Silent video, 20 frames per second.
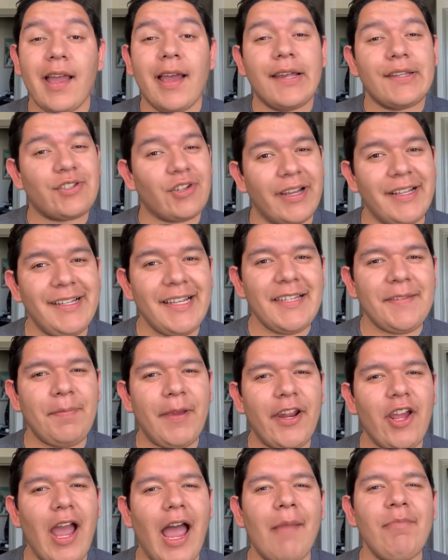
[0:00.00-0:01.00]
So in this
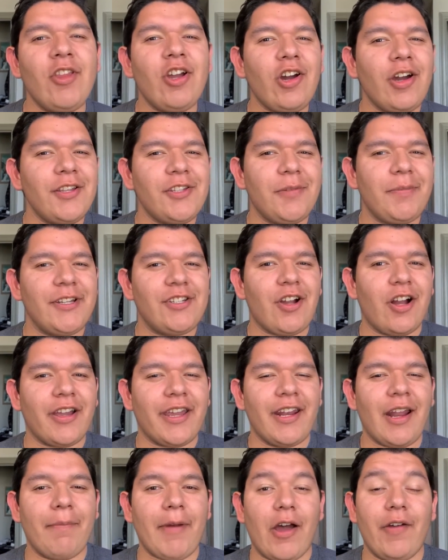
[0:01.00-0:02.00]
video, I'm not going to be
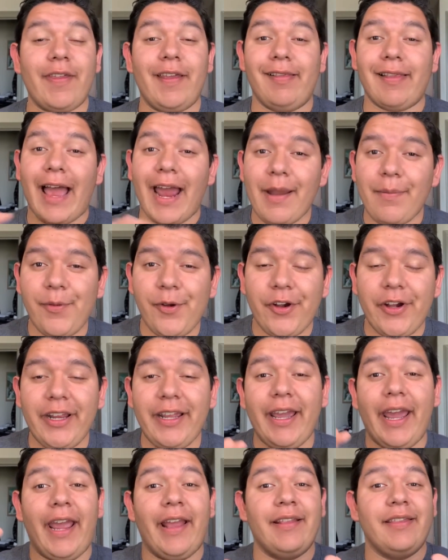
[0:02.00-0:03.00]
talking about the
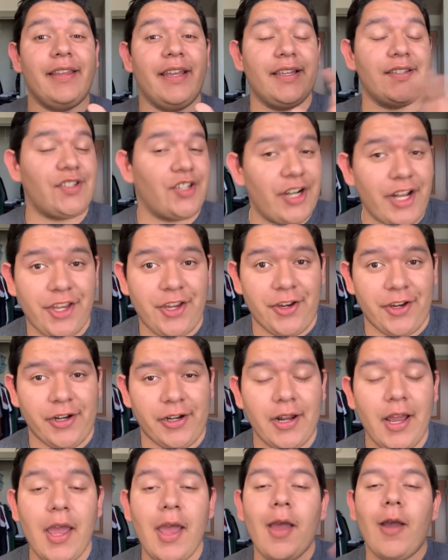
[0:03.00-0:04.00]
library and the student
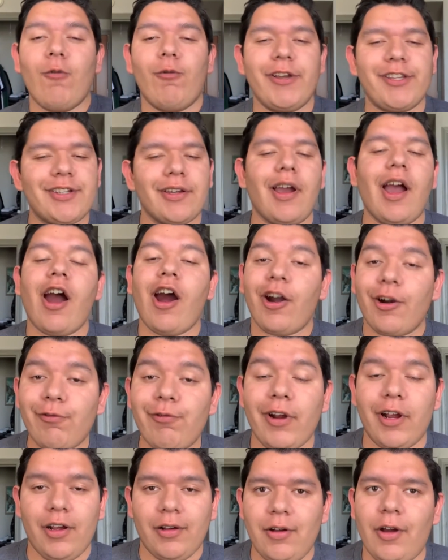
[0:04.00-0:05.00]
union, which
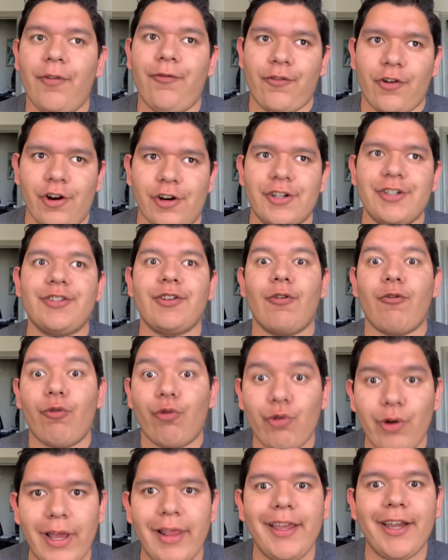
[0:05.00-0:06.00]
are, of course,
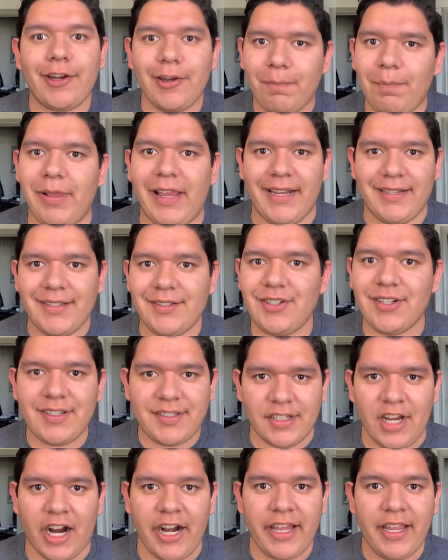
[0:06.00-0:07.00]
really good places to
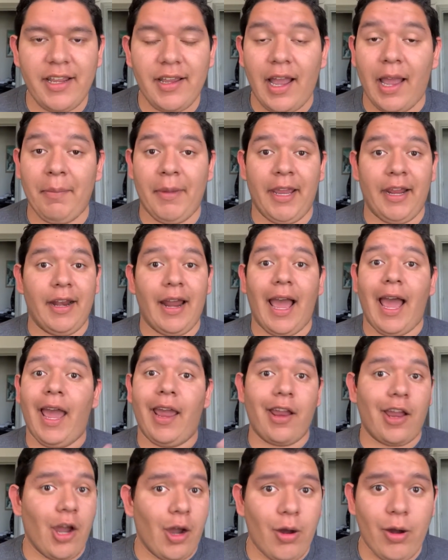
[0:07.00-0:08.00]
study. I mean, I
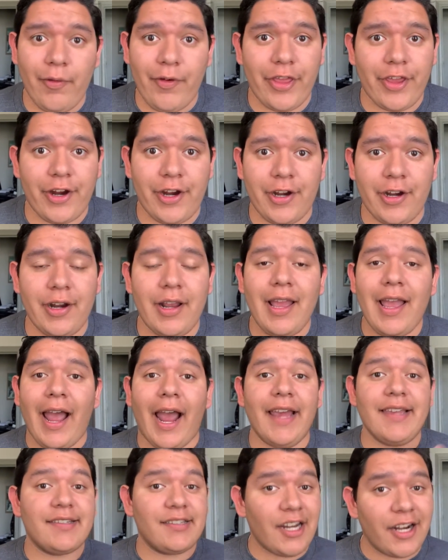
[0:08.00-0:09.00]
go over there,
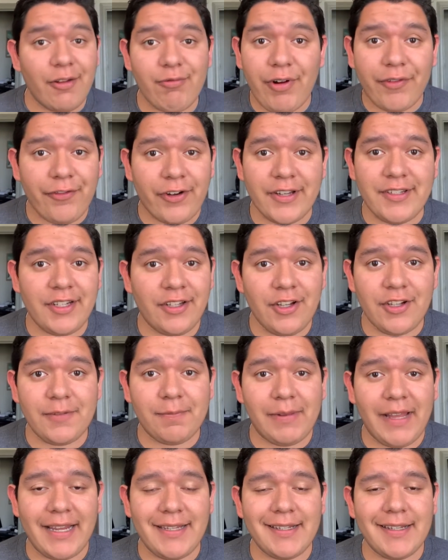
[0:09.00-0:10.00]
I study with friends in those
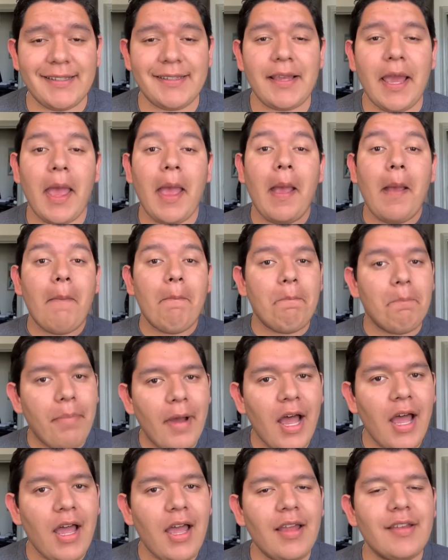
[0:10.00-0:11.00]
places,
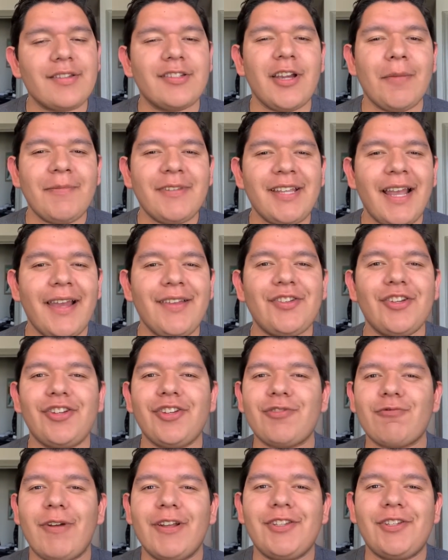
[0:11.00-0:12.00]
but sometimes you
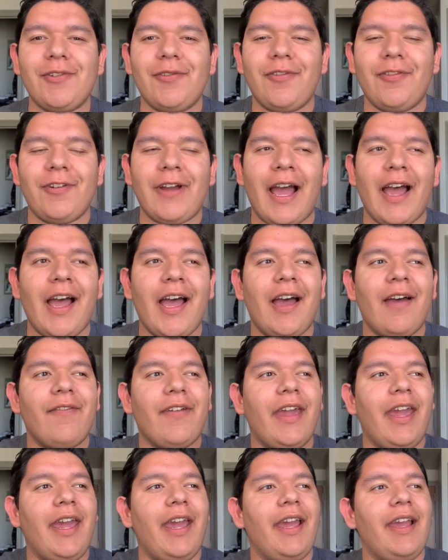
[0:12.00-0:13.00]
just want to have
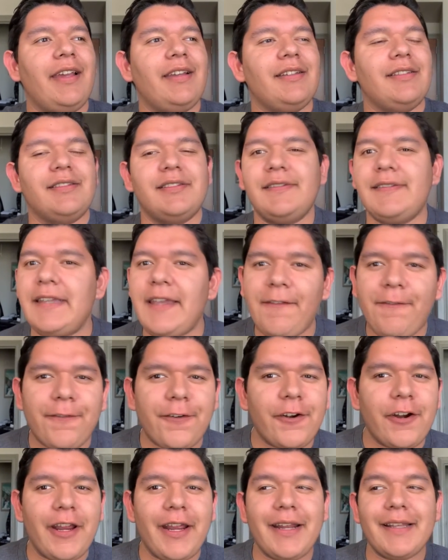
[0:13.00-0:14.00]
a
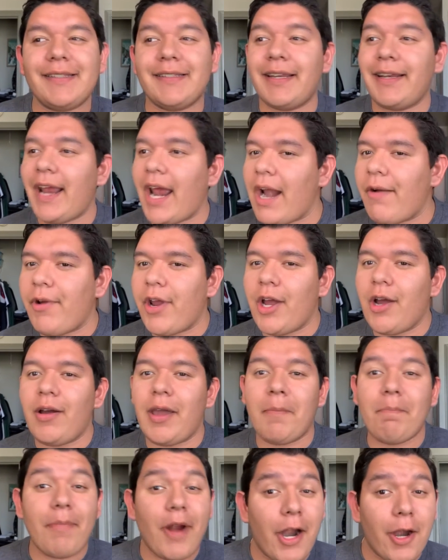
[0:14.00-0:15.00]
different scenario,
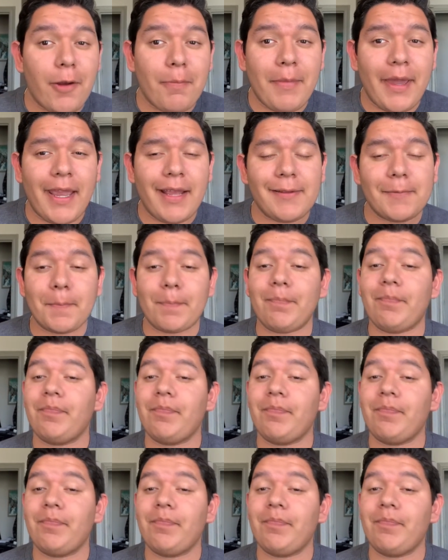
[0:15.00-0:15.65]
environment,